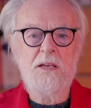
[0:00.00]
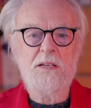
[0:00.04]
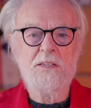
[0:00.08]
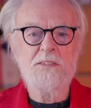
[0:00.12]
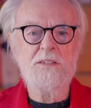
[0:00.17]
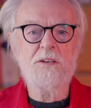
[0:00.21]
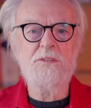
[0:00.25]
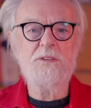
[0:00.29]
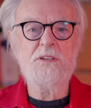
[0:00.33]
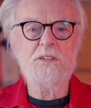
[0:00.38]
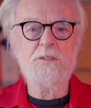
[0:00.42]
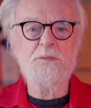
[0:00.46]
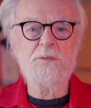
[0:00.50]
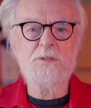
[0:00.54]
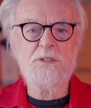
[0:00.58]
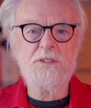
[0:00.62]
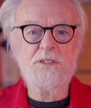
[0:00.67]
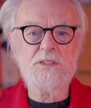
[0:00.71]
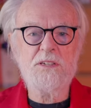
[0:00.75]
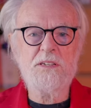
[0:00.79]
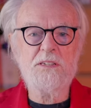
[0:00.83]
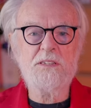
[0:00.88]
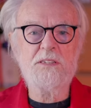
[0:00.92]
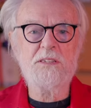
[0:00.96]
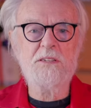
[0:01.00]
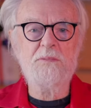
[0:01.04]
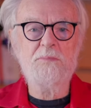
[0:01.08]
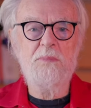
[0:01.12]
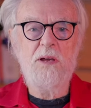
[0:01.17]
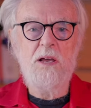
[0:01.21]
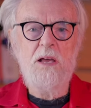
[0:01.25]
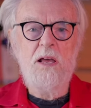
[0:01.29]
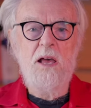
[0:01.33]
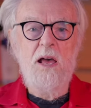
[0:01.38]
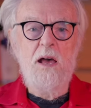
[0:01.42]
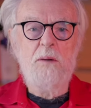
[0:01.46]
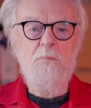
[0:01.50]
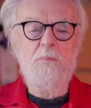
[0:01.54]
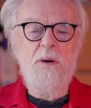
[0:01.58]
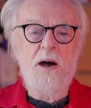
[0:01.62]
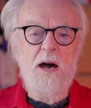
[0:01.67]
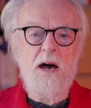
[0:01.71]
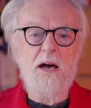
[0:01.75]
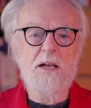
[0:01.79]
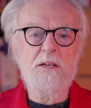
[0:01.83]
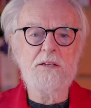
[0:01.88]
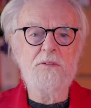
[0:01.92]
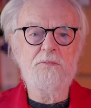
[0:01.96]
So this was a system.
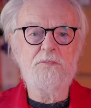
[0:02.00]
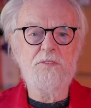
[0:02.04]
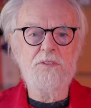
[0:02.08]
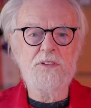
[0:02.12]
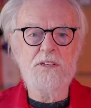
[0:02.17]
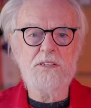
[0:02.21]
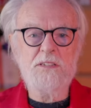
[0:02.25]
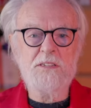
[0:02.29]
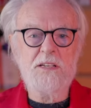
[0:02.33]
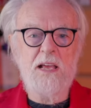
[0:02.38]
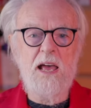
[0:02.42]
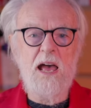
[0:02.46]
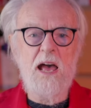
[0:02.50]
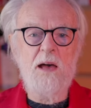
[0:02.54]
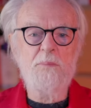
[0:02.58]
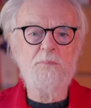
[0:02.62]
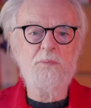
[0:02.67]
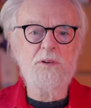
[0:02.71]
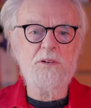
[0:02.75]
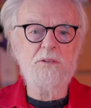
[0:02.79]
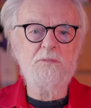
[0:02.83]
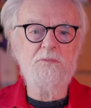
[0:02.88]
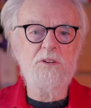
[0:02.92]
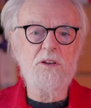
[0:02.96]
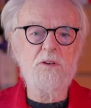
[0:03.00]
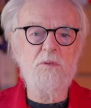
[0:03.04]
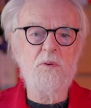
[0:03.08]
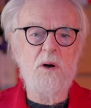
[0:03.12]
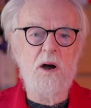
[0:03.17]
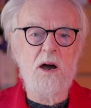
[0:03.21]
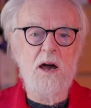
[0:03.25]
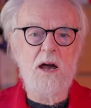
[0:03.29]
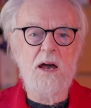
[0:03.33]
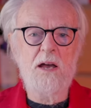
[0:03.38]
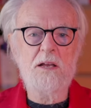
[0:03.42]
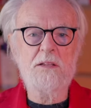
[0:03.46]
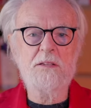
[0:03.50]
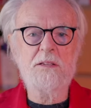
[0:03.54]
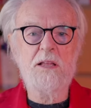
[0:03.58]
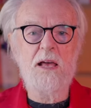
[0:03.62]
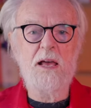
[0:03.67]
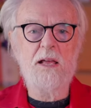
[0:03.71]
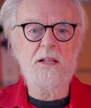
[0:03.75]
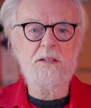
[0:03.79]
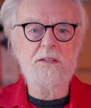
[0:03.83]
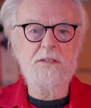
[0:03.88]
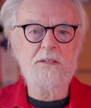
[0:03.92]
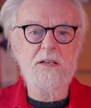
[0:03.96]
But for this to happen required
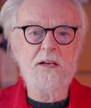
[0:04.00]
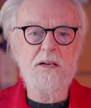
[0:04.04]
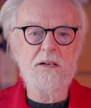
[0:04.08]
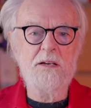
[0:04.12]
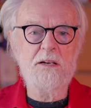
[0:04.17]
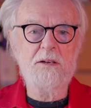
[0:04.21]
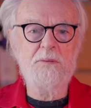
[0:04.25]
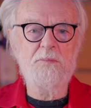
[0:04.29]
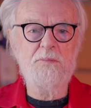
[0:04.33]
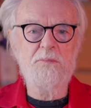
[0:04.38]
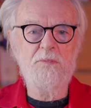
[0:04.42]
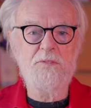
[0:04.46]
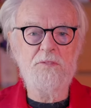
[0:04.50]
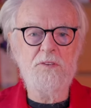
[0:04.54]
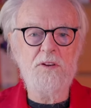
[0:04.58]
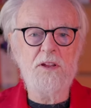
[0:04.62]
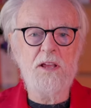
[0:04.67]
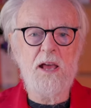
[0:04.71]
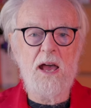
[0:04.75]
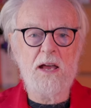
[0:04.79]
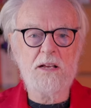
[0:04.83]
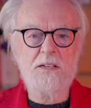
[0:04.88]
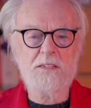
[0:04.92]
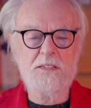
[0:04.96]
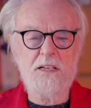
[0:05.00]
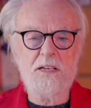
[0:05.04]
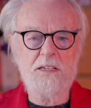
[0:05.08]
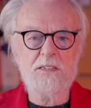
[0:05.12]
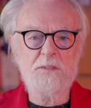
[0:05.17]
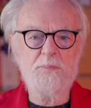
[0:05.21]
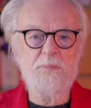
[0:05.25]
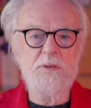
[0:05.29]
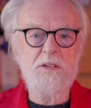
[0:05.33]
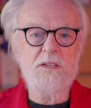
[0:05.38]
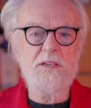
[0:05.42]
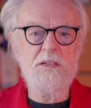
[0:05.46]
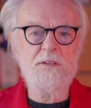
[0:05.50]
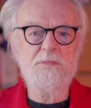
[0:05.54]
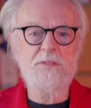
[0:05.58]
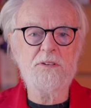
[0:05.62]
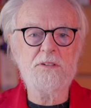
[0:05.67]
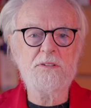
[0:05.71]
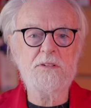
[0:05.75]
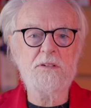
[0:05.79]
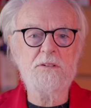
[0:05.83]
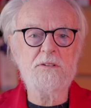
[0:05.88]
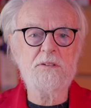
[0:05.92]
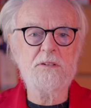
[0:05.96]
that free access be
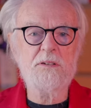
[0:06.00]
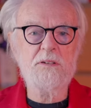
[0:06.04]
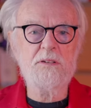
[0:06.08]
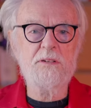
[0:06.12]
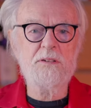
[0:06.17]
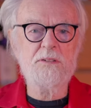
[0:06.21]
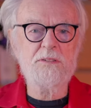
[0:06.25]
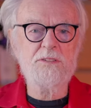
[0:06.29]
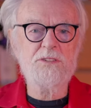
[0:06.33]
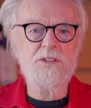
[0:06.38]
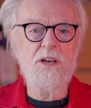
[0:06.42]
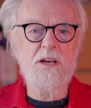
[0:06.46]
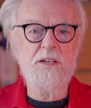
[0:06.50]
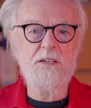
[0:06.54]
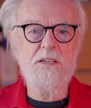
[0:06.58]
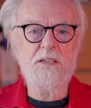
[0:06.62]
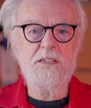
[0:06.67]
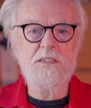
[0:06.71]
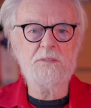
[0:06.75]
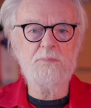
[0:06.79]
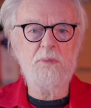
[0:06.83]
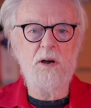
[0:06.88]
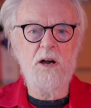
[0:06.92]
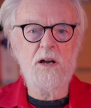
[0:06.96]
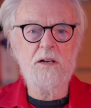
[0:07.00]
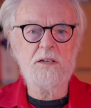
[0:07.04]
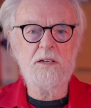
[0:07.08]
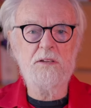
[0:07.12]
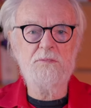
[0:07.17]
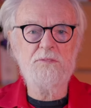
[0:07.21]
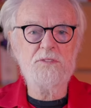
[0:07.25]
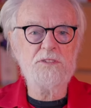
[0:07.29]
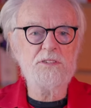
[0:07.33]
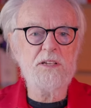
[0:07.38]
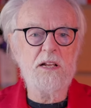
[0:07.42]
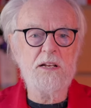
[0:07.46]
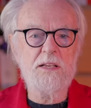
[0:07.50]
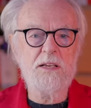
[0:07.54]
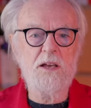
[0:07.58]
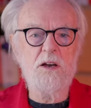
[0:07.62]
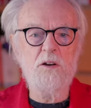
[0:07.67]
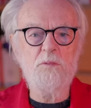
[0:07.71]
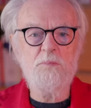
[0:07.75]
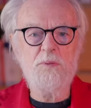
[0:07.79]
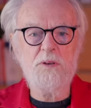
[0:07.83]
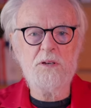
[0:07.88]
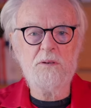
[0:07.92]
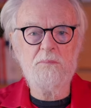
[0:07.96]
given to the Chinese market for selling
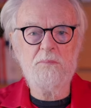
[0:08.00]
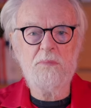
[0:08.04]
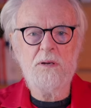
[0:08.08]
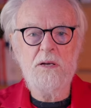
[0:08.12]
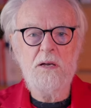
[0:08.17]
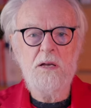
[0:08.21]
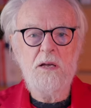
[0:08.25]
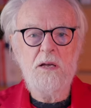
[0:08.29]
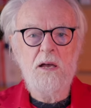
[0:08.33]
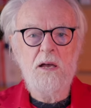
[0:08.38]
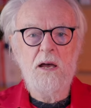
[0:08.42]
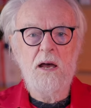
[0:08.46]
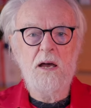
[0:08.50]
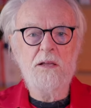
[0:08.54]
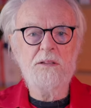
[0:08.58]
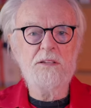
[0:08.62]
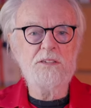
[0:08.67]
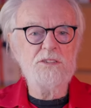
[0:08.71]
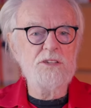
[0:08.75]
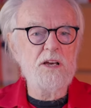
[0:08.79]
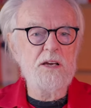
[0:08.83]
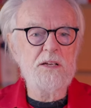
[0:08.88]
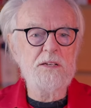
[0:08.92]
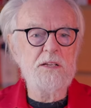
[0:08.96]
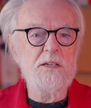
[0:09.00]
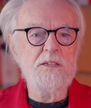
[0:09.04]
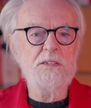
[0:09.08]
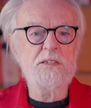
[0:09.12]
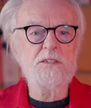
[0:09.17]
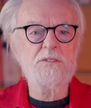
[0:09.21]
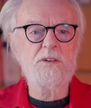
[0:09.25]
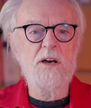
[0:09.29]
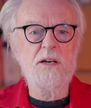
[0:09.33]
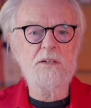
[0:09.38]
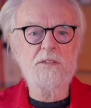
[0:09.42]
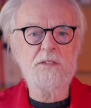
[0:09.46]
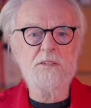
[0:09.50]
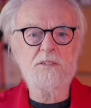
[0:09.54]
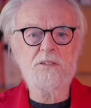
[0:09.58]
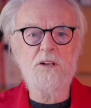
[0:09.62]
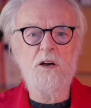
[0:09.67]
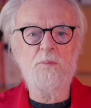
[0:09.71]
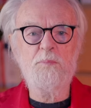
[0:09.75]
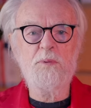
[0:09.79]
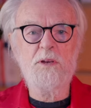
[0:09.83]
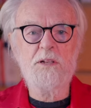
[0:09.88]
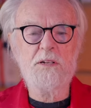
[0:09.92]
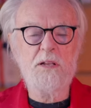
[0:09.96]
opium. And the Chinese tried to
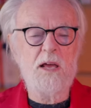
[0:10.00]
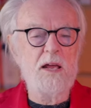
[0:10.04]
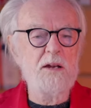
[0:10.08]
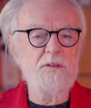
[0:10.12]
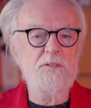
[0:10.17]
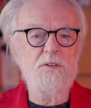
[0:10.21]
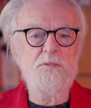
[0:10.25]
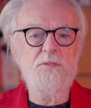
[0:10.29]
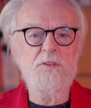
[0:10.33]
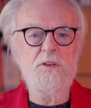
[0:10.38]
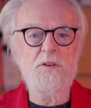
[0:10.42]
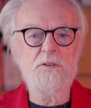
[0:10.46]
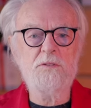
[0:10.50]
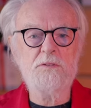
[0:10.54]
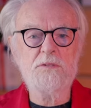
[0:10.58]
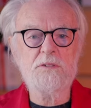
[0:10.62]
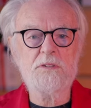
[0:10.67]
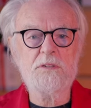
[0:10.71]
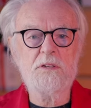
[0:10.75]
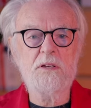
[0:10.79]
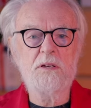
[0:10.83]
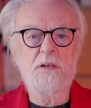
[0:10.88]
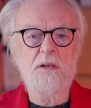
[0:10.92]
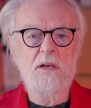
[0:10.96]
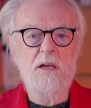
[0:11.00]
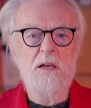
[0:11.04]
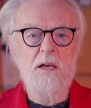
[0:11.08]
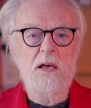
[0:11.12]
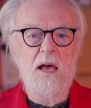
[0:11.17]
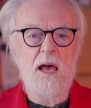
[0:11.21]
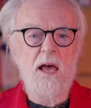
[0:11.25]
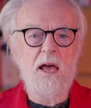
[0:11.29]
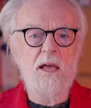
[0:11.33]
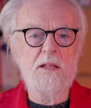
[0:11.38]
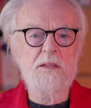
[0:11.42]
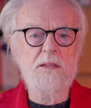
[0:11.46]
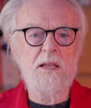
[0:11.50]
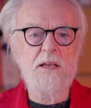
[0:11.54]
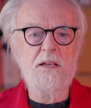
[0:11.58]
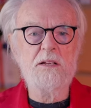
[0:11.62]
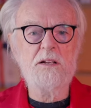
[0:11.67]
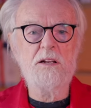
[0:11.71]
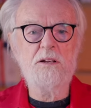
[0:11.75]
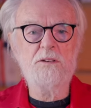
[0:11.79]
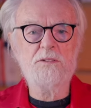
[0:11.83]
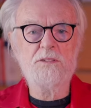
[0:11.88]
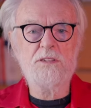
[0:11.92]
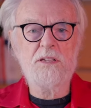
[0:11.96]
stop it and refused. And they
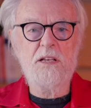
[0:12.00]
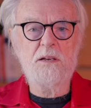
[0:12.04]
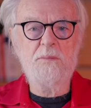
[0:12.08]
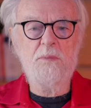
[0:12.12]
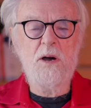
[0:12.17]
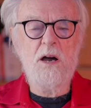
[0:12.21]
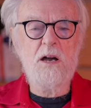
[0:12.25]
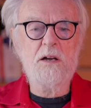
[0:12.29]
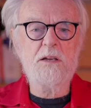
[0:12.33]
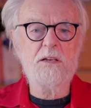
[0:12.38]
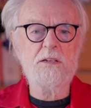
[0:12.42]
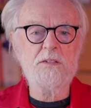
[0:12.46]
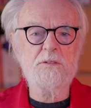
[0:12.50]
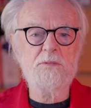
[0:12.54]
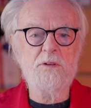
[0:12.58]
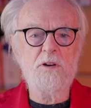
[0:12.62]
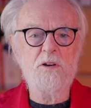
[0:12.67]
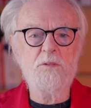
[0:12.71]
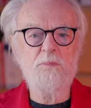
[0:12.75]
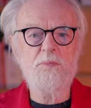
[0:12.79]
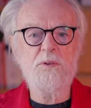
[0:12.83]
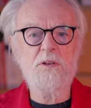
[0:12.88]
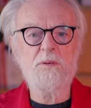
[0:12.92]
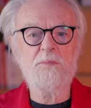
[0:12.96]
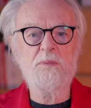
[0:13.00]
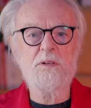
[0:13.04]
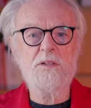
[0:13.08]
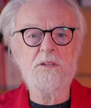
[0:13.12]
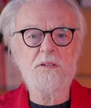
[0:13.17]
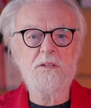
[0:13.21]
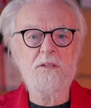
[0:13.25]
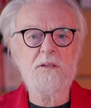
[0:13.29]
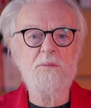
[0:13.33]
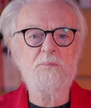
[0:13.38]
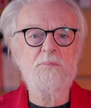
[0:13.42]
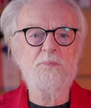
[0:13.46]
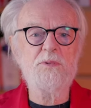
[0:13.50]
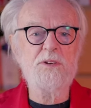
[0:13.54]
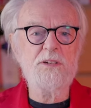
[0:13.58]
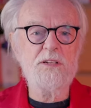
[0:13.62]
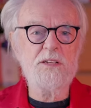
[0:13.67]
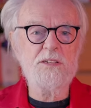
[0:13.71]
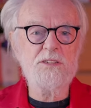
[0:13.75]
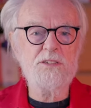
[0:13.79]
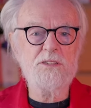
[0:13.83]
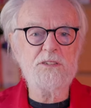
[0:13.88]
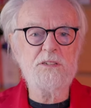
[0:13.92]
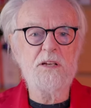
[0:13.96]
closed their market to opium. And the
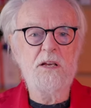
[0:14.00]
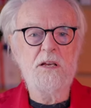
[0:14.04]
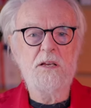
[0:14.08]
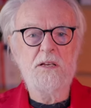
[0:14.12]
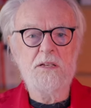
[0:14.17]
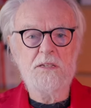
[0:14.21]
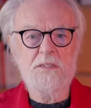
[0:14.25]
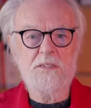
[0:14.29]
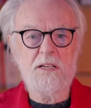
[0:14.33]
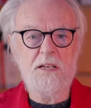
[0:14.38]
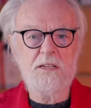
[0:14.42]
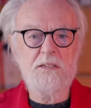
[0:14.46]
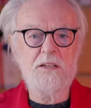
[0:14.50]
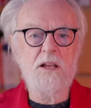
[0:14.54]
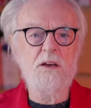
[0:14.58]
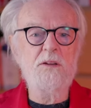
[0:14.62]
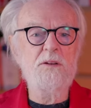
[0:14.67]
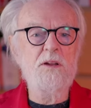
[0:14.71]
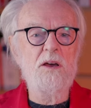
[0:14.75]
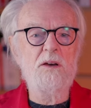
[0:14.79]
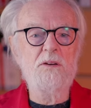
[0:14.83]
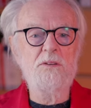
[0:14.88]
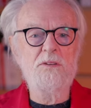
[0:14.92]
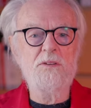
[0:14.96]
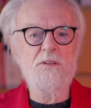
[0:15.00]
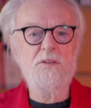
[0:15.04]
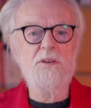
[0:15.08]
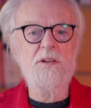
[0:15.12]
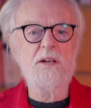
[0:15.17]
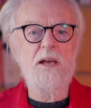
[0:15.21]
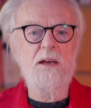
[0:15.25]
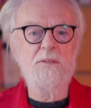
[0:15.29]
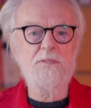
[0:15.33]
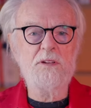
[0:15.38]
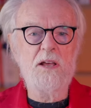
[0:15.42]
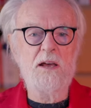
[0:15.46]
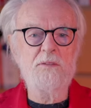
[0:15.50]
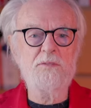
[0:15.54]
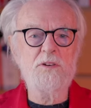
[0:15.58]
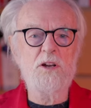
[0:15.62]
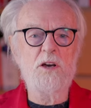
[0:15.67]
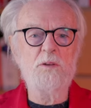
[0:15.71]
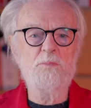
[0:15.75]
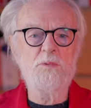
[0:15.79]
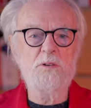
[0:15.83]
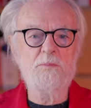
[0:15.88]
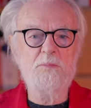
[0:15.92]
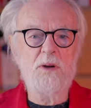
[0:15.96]
British said, no, you're going to have an
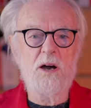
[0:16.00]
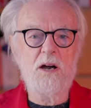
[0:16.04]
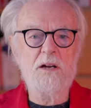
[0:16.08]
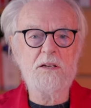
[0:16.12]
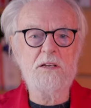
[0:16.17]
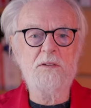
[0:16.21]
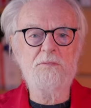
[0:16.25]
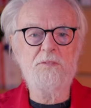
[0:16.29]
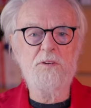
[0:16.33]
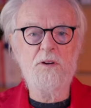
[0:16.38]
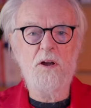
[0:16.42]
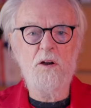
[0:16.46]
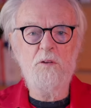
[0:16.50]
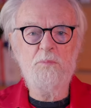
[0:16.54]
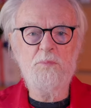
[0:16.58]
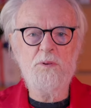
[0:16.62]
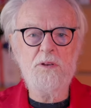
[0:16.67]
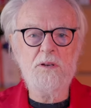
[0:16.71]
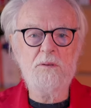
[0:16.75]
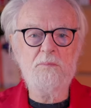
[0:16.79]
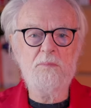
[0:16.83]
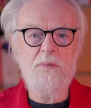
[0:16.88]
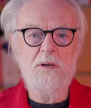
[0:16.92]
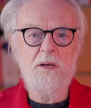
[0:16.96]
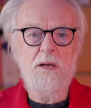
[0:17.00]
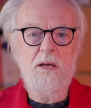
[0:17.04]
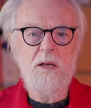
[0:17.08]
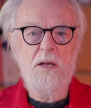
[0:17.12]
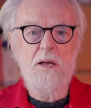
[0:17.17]
open market for opium.